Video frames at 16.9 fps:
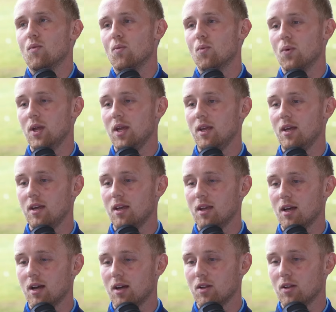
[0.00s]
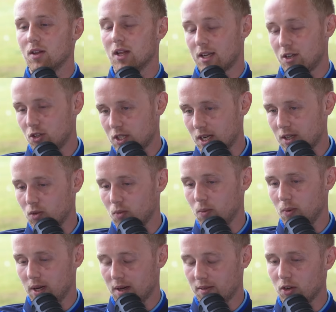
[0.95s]
We, like you
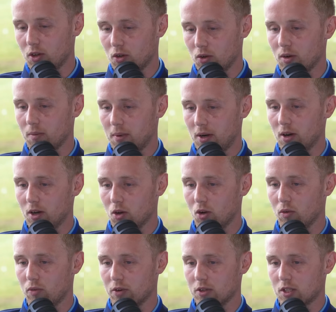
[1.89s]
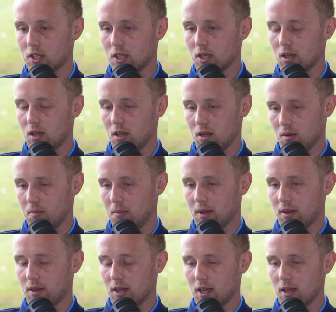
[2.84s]
said, we have a good amount of golfers at the club.
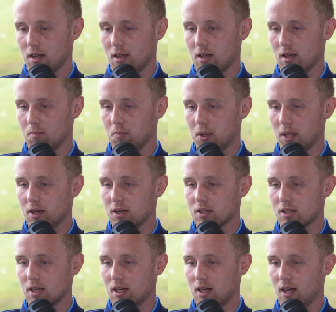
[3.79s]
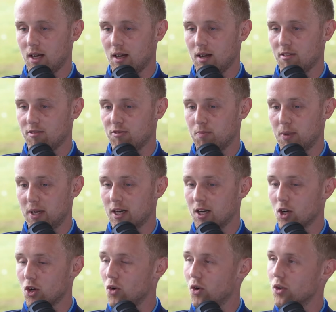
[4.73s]
I think players that have been
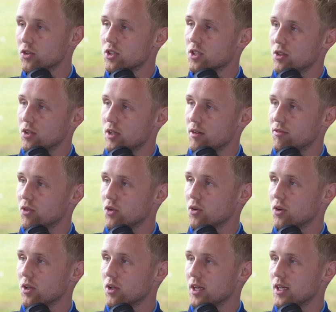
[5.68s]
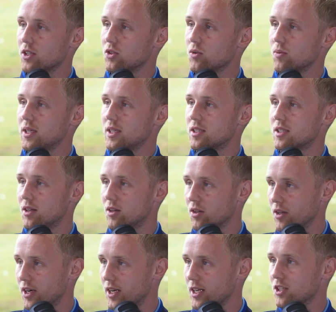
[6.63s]
and gone still live locally, so we
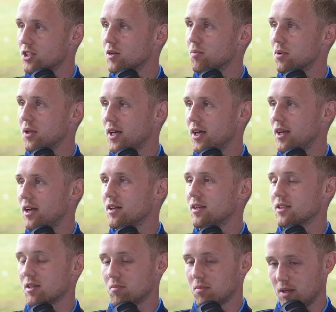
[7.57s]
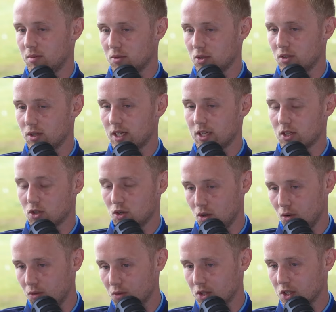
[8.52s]
still arrange to play sometimes on days
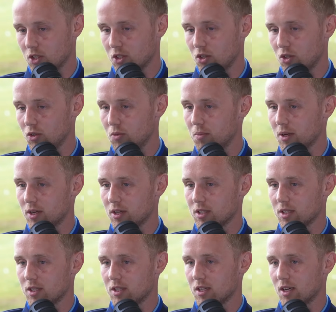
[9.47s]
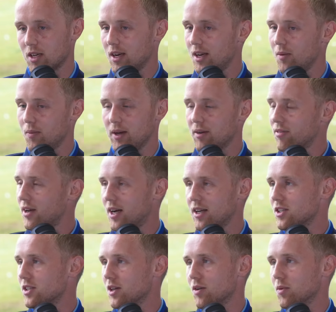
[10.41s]
off, which is good because it's a great way of
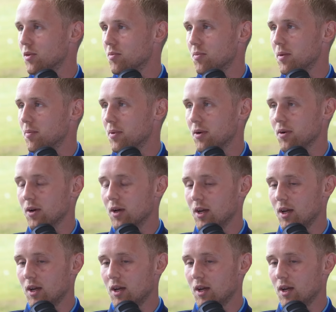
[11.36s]
catching up with people.